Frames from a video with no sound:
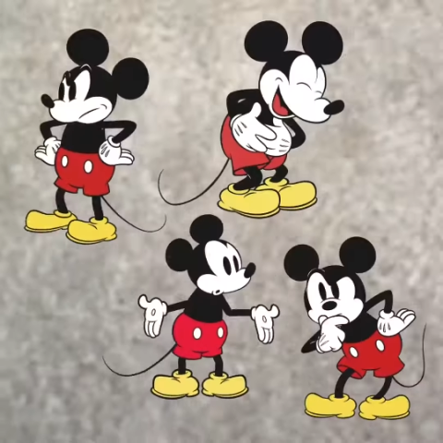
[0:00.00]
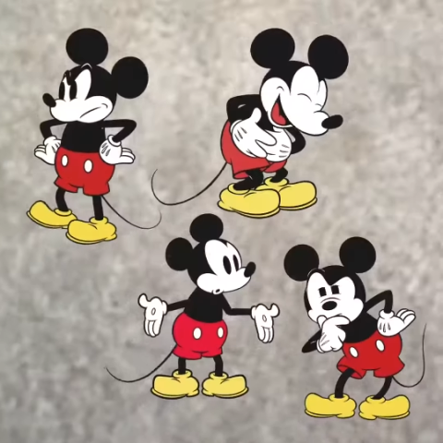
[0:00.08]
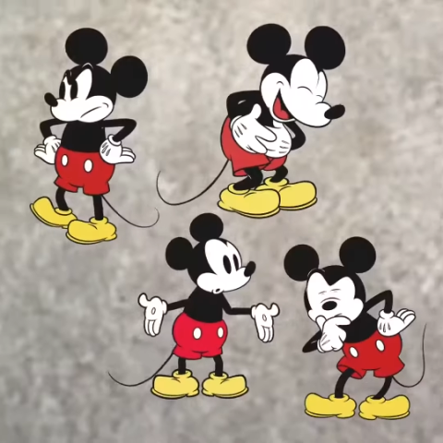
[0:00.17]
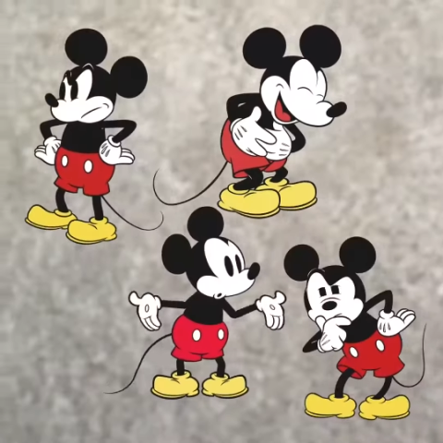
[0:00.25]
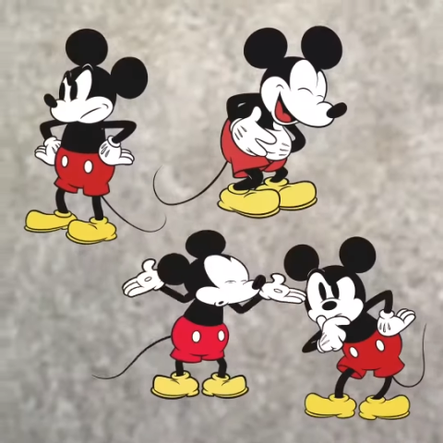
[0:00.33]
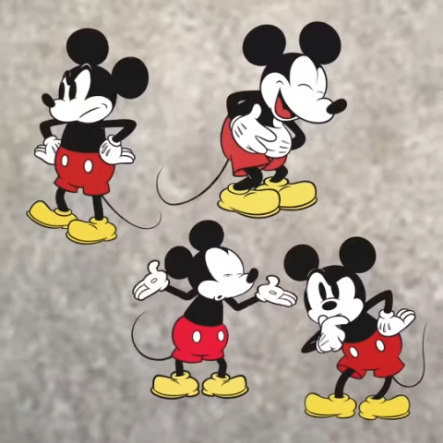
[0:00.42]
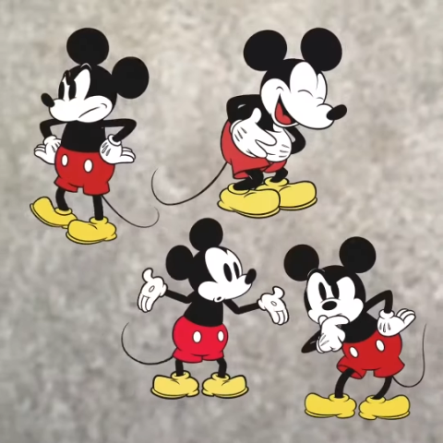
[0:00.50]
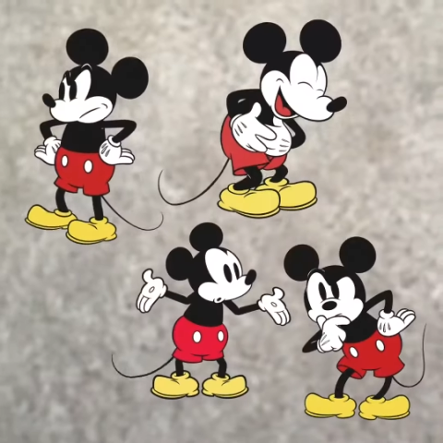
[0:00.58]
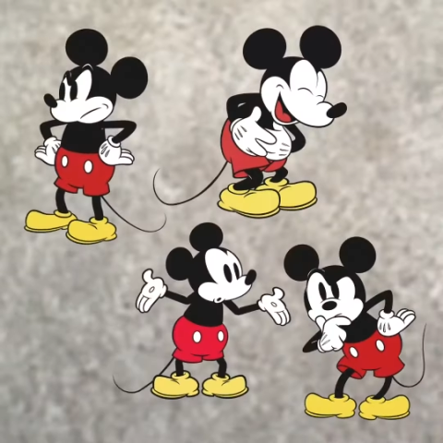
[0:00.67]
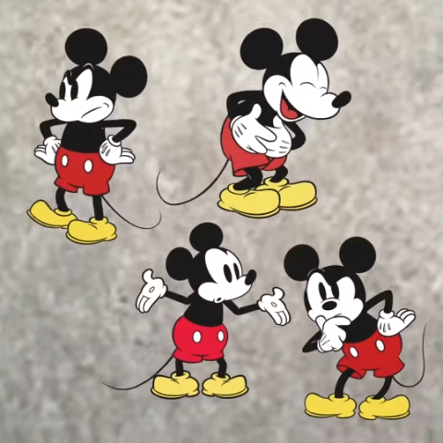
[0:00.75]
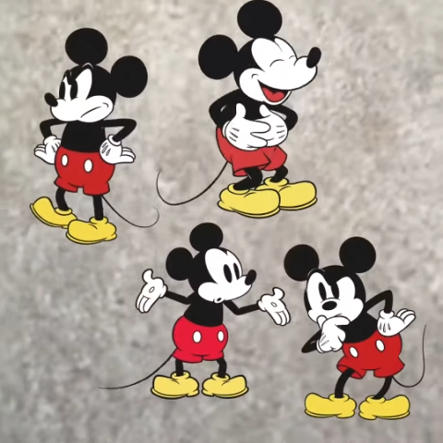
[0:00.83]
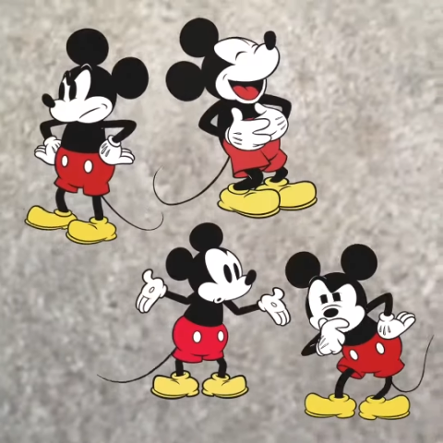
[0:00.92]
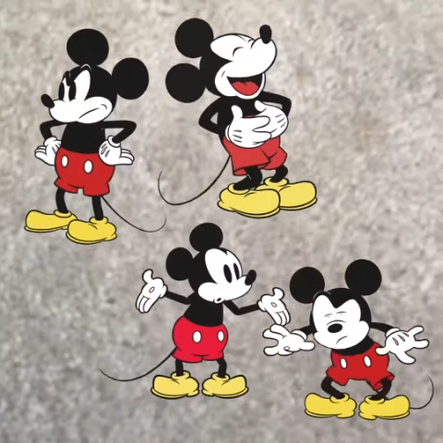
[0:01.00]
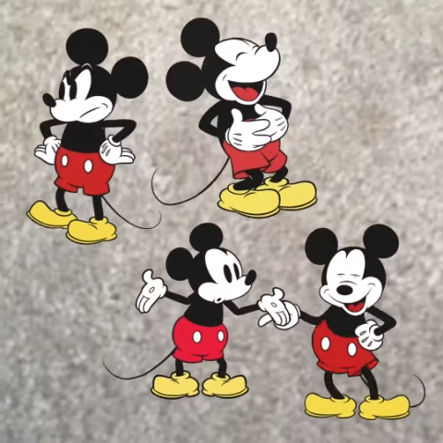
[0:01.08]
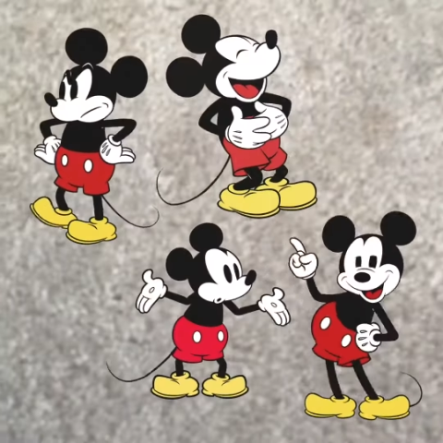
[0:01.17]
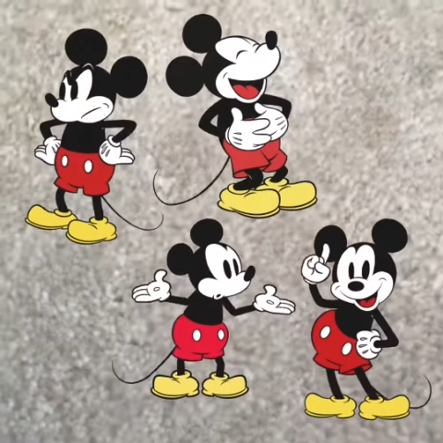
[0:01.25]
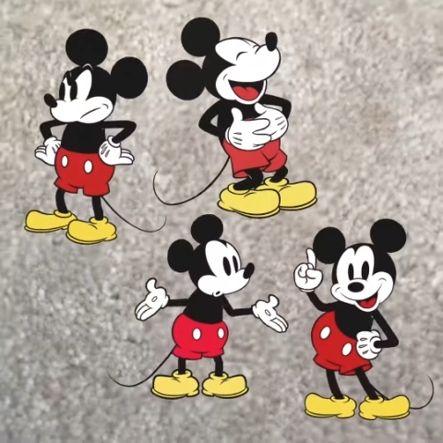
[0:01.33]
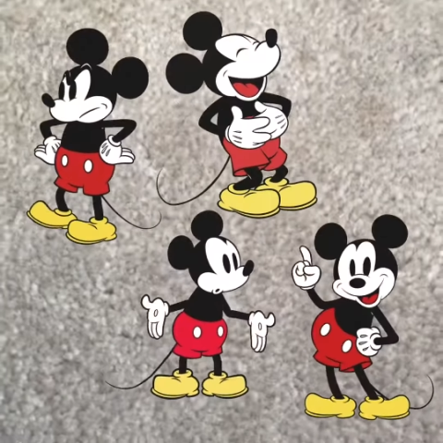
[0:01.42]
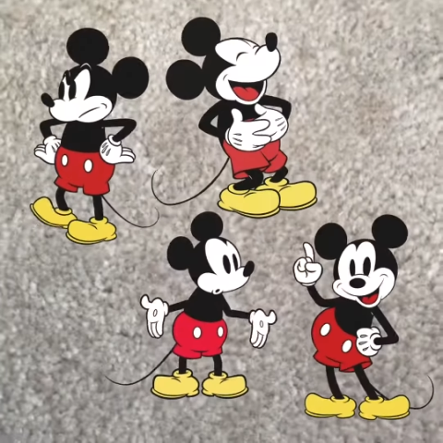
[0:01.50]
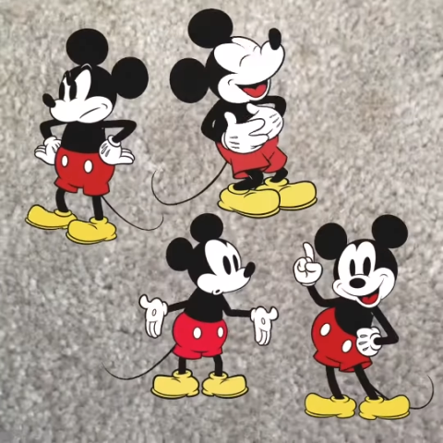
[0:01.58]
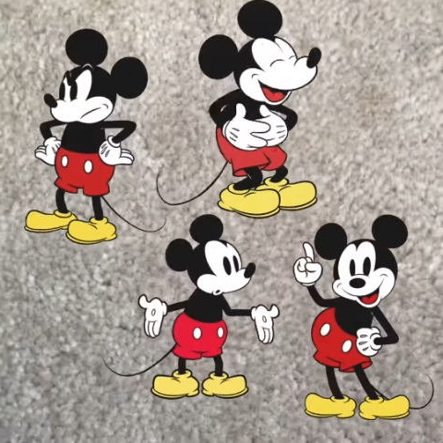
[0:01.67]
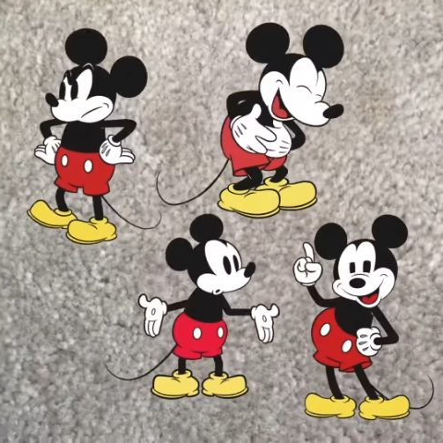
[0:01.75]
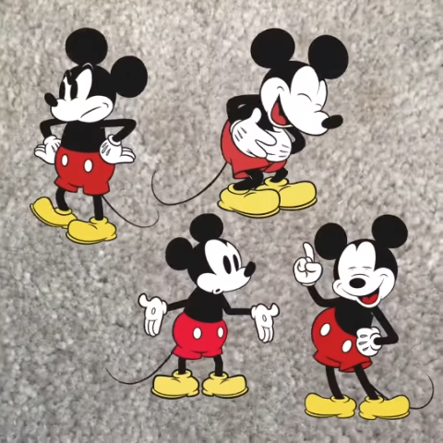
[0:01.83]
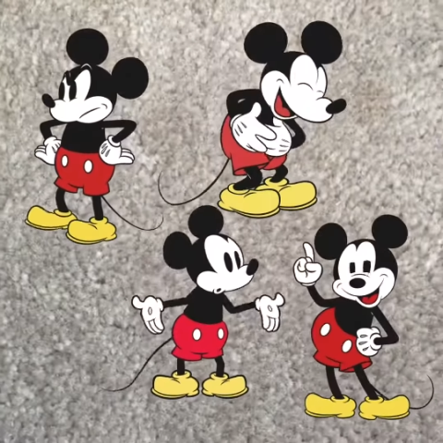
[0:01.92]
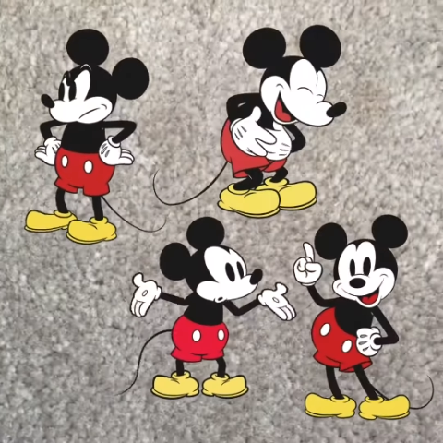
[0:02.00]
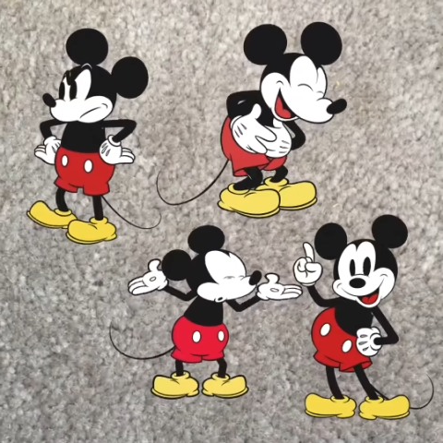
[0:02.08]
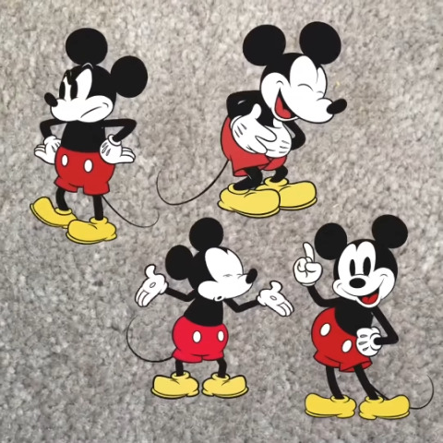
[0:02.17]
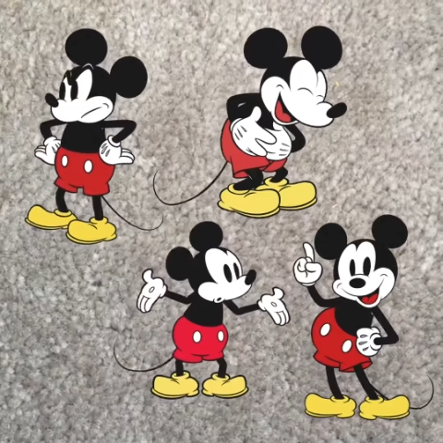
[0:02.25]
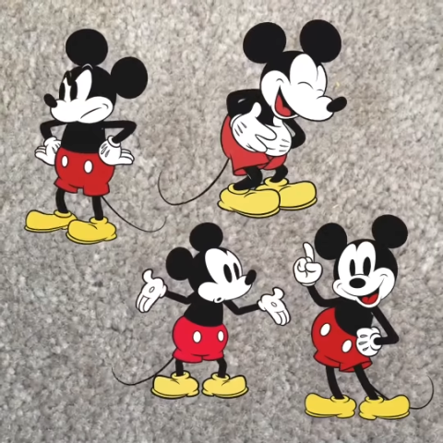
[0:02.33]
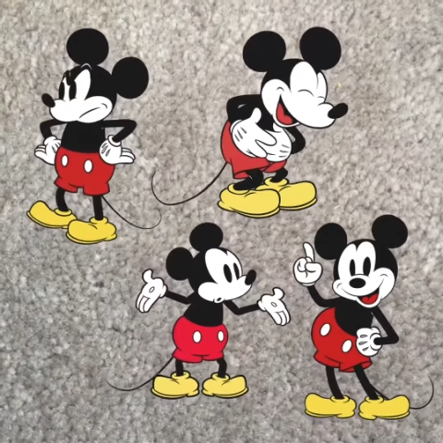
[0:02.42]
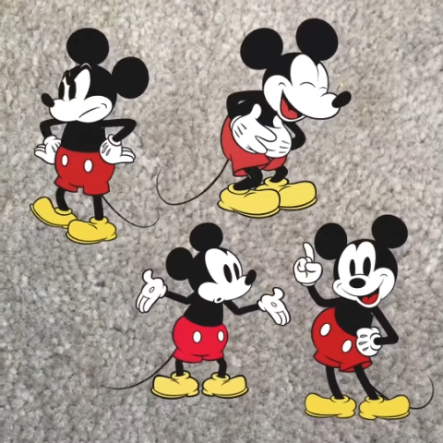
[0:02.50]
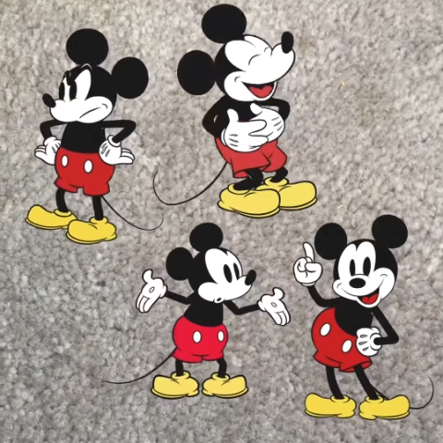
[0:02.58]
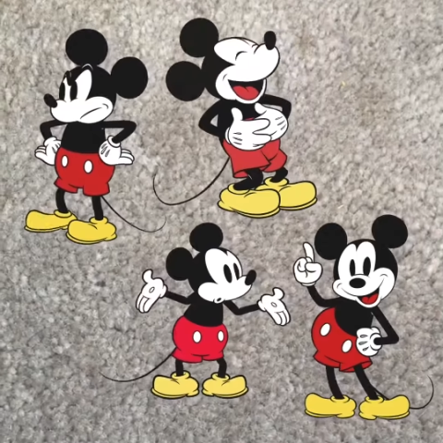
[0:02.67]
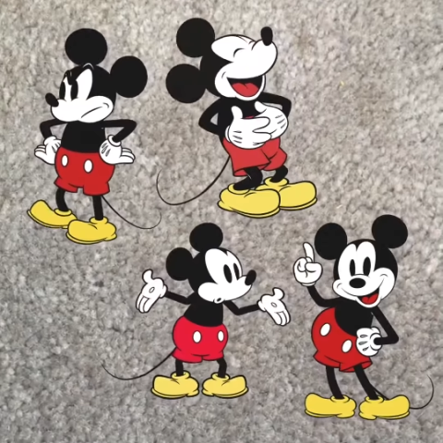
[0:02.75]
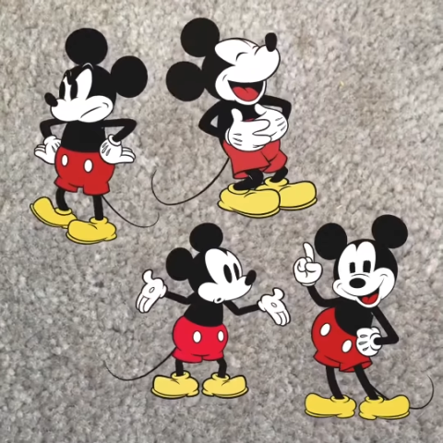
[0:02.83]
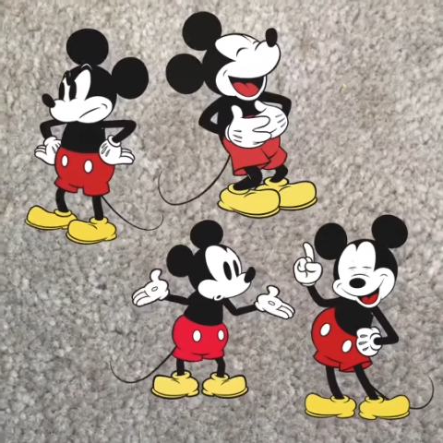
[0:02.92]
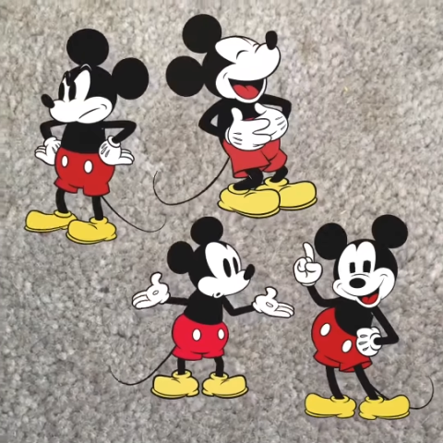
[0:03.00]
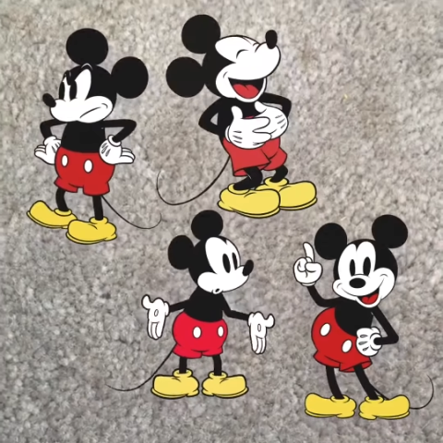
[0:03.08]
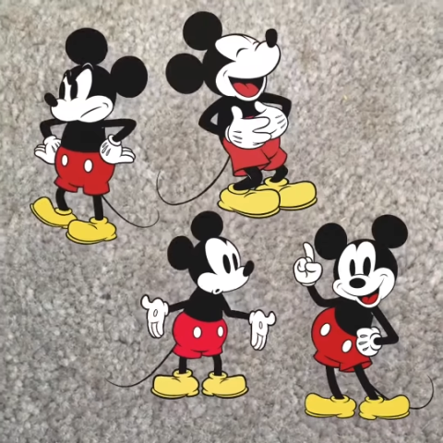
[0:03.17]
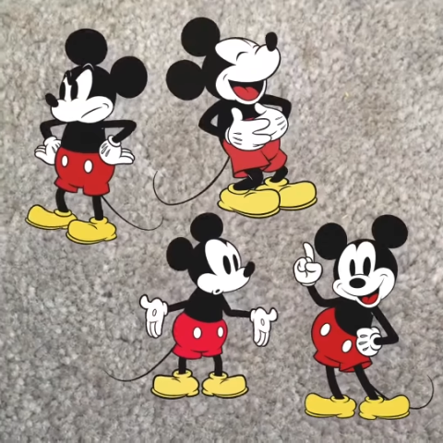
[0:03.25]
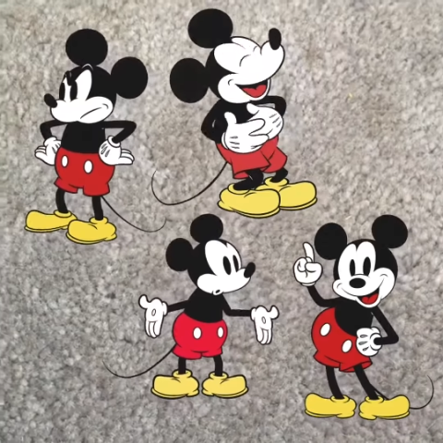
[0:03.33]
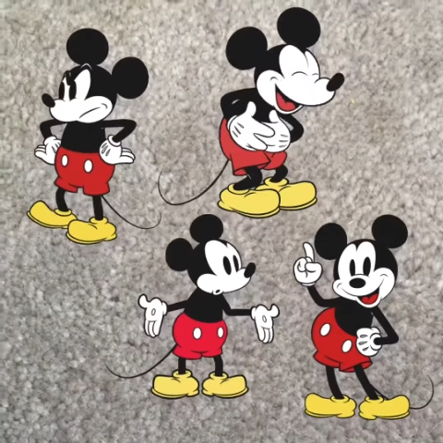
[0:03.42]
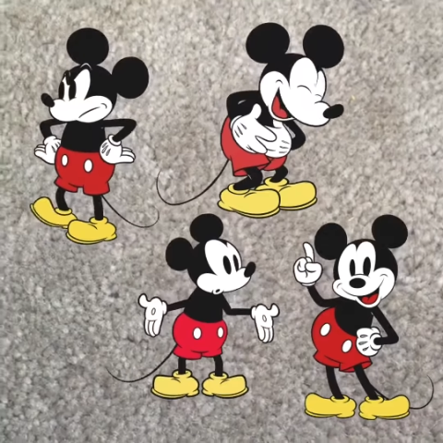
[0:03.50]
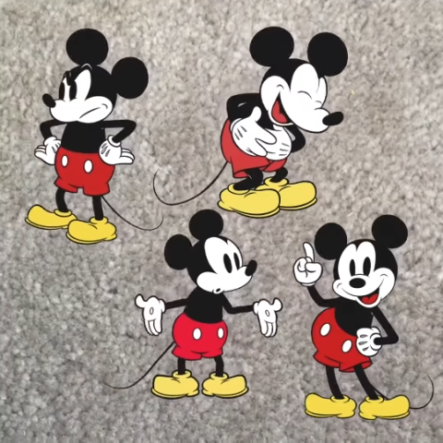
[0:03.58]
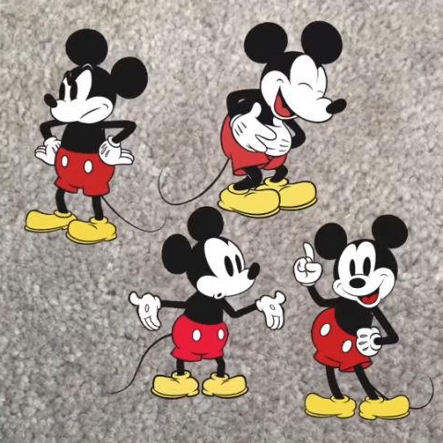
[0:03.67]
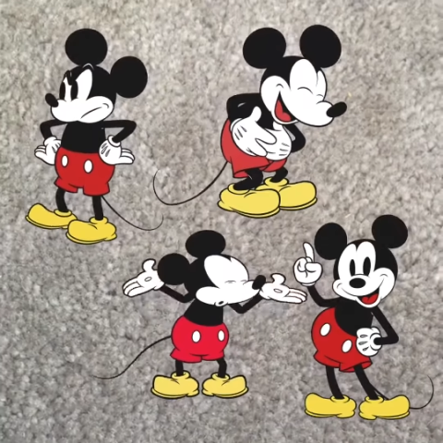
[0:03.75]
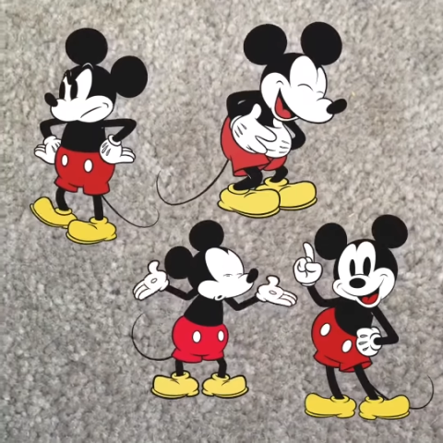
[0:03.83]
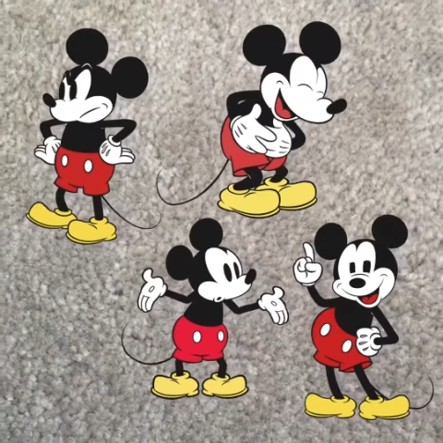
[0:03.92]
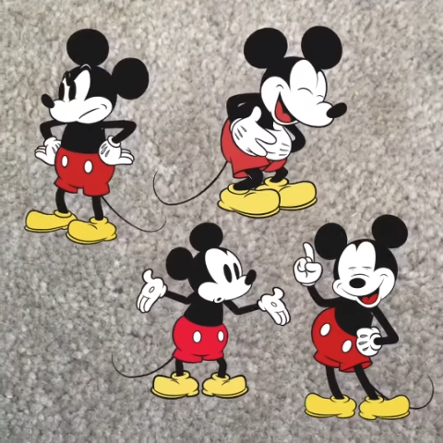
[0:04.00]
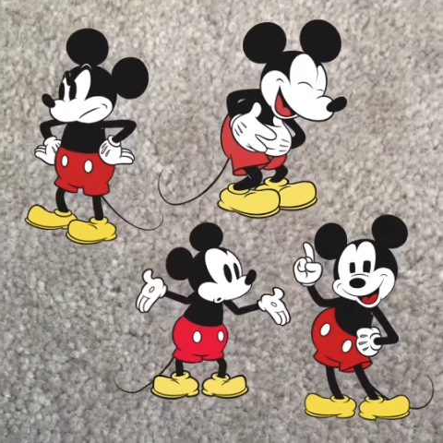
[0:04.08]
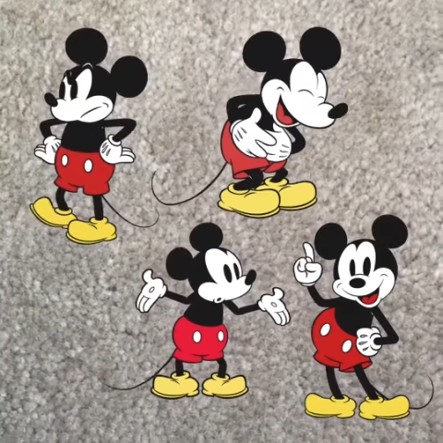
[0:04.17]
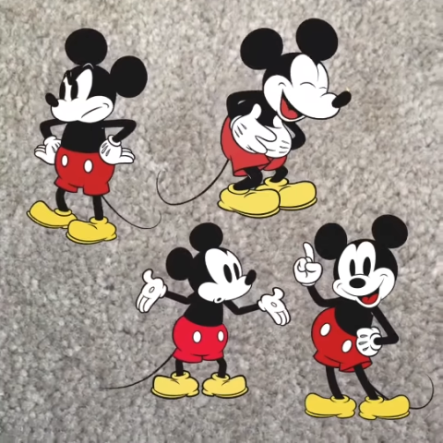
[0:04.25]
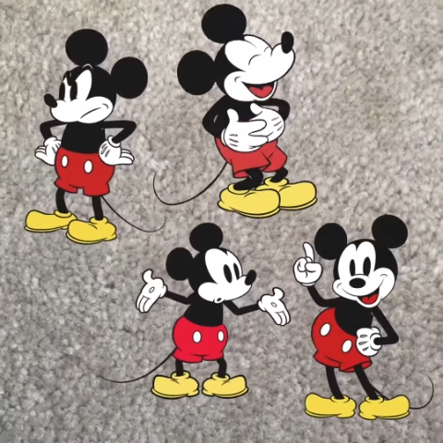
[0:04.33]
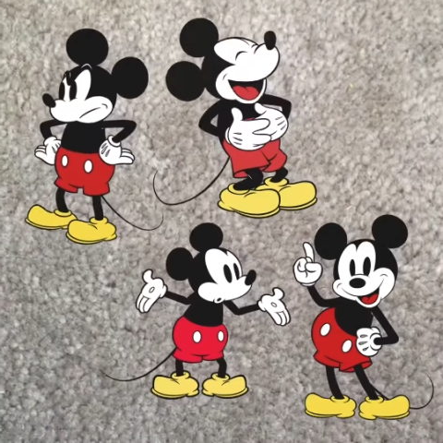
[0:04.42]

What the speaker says: Nobody's mouth can be seen.